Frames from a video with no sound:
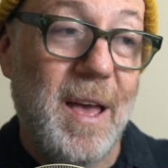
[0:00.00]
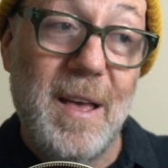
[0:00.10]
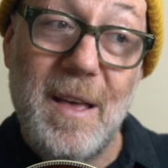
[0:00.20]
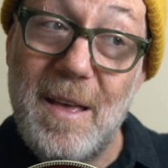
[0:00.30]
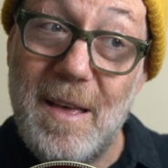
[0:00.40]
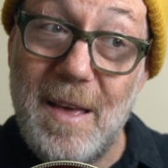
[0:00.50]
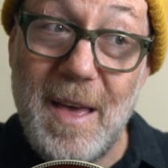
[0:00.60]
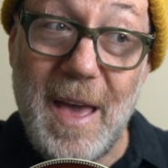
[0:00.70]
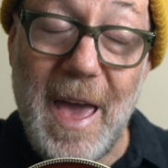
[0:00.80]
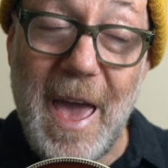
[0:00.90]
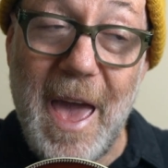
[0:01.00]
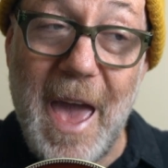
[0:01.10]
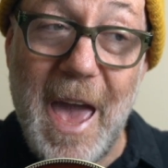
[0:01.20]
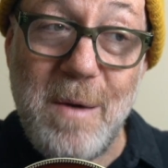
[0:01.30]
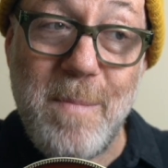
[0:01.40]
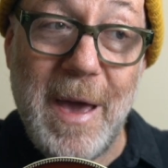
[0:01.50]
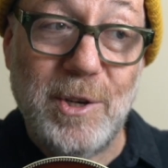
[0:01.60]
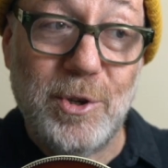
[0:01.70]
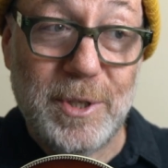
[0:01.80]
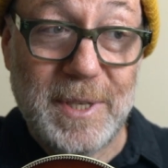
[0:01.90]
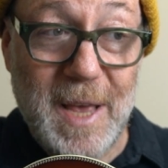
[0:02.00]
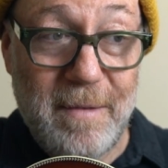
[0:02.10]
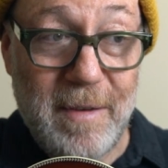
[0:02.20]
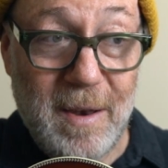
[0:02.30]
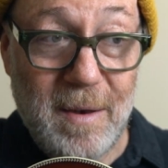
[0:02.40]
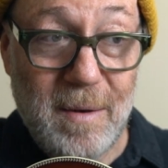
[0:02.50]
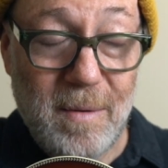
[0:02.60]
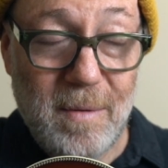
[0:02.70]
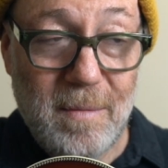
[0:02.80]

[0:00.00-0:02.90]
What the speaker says: A major 7.